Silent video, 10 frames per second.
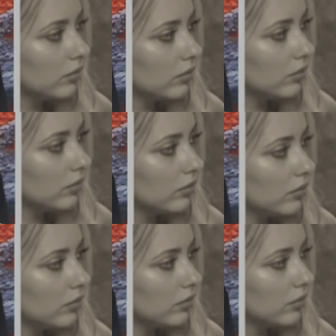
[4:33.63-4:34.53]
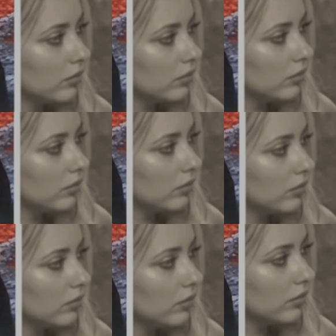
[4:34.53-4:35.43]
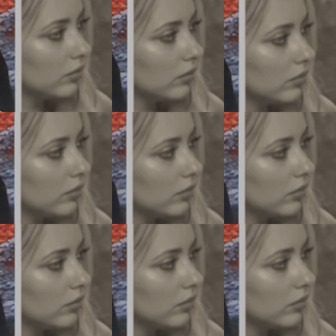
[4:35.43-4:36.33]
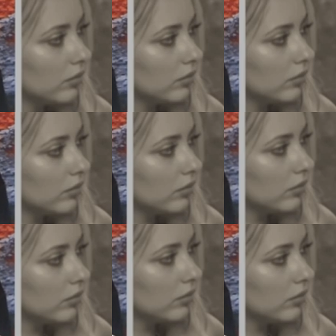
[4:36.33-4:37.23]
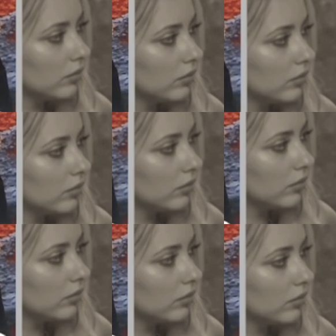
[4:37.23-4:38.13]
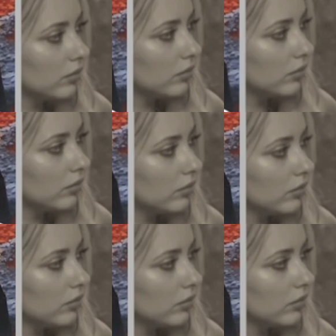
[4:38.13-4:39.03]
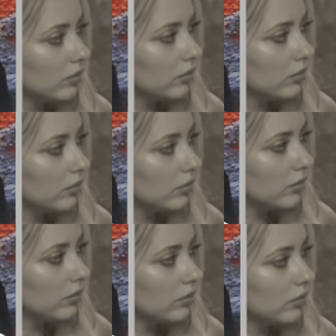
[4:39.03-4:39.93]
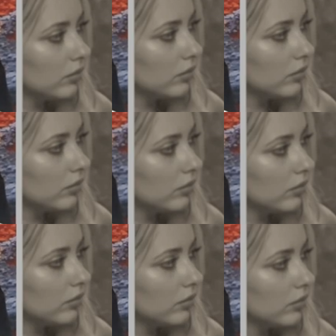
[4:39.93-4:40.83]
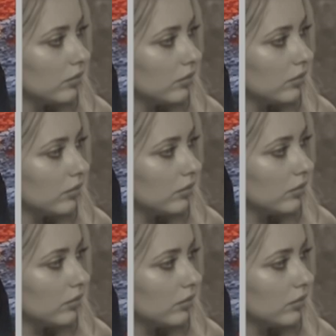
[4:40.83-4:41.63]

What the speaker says: The person shown says nothing.